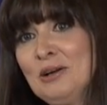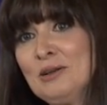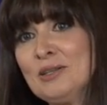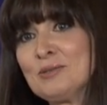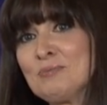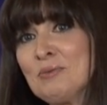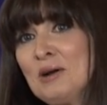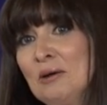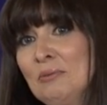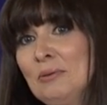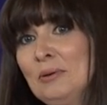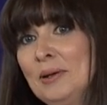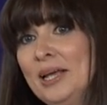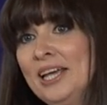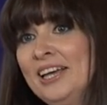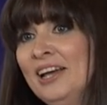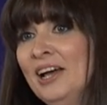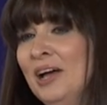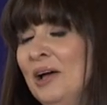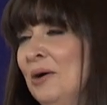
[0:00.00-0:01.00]
It's
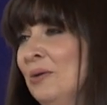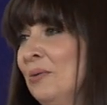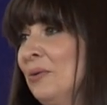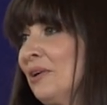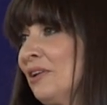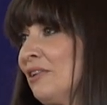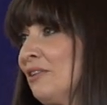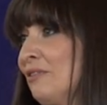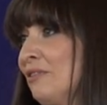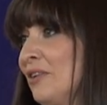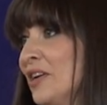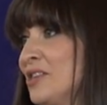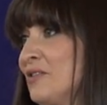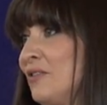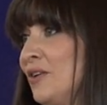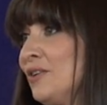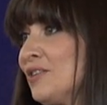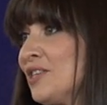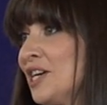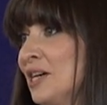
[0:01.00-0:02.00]
probably one of the first
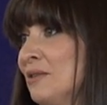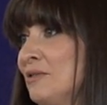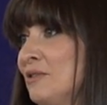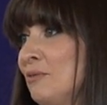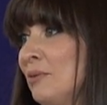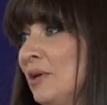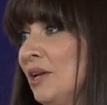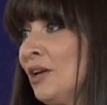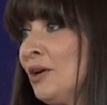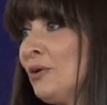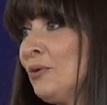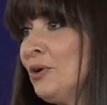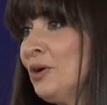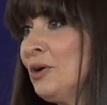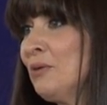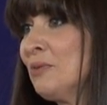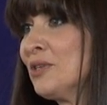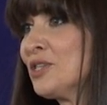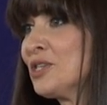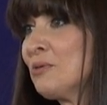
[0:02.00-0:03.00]
few times you've been in a
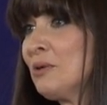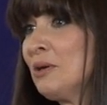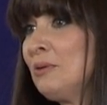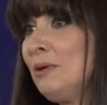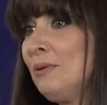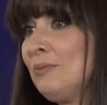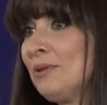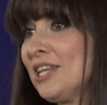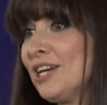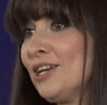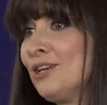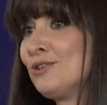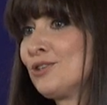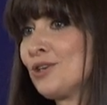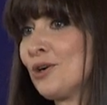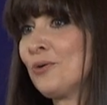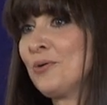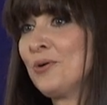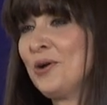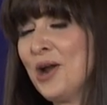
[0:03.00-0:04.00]
room with so many people that you
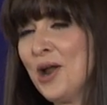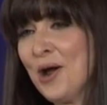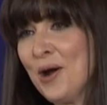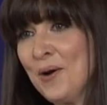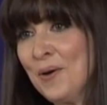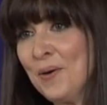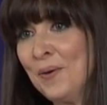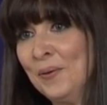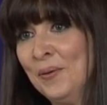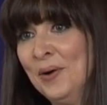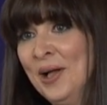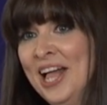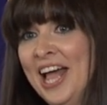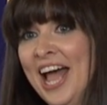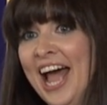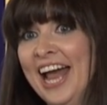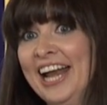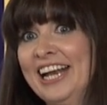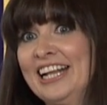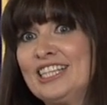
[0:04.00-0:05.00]
don't know,
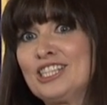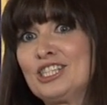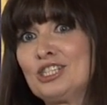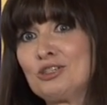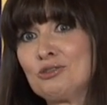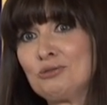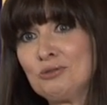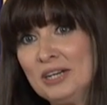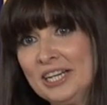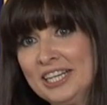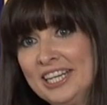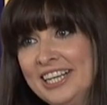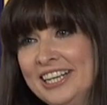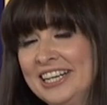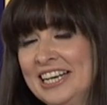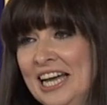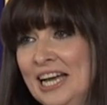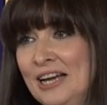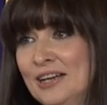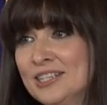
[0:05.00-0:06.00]
and it's tricky
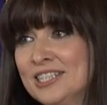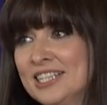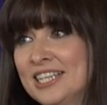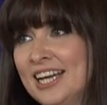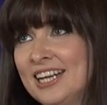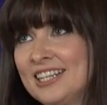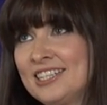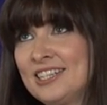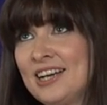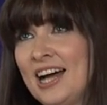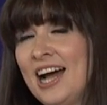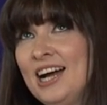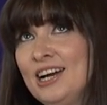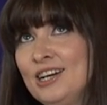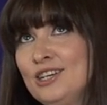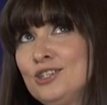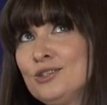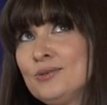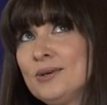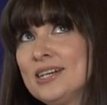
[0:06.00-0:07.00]
now to get you,
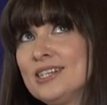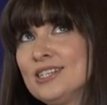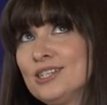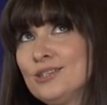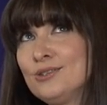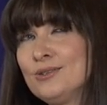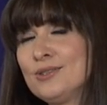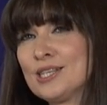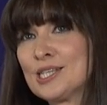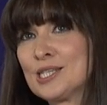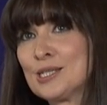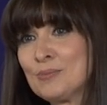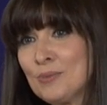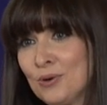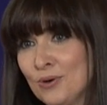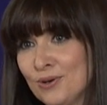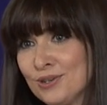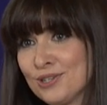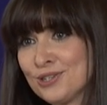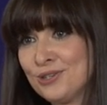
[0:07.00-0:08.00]
how do I do the
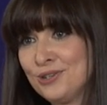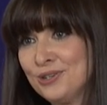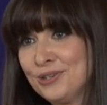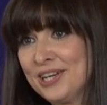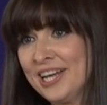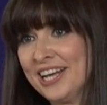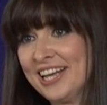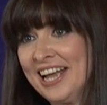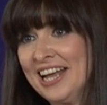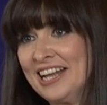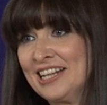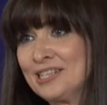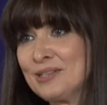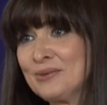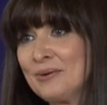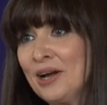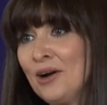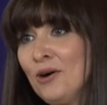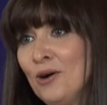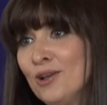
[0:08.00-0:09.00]
small talk again?
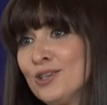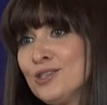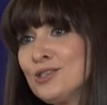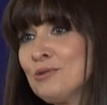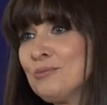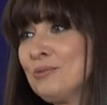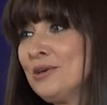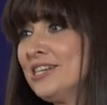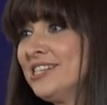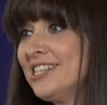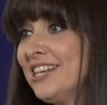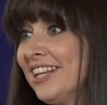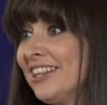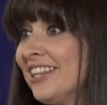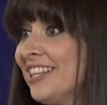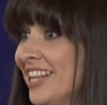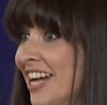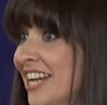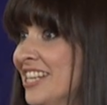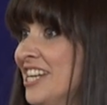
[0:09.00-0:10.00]
So I also appreciate
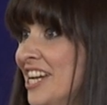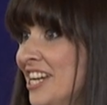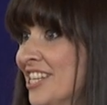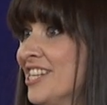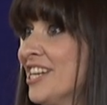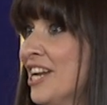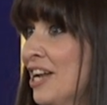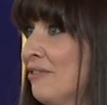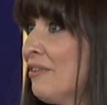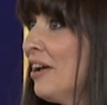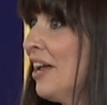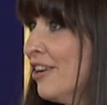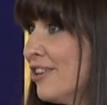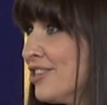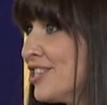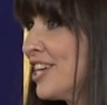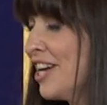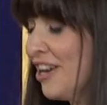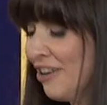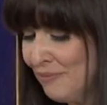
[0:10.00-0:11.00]
that that takes a lot of
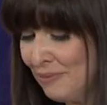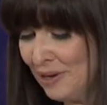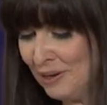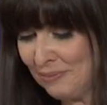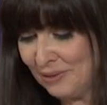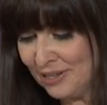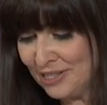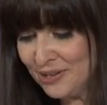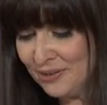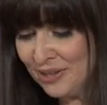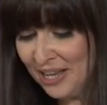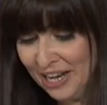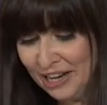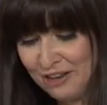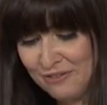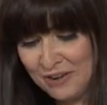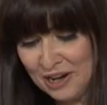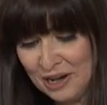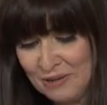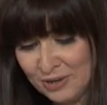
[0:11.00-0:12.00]
energy out of people, so thank
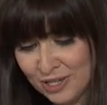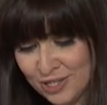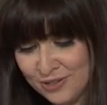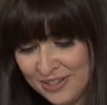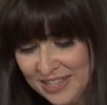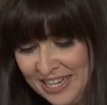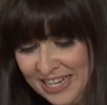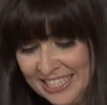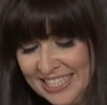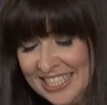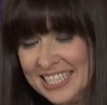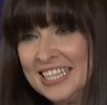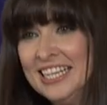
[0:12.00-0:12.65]
you very much for that.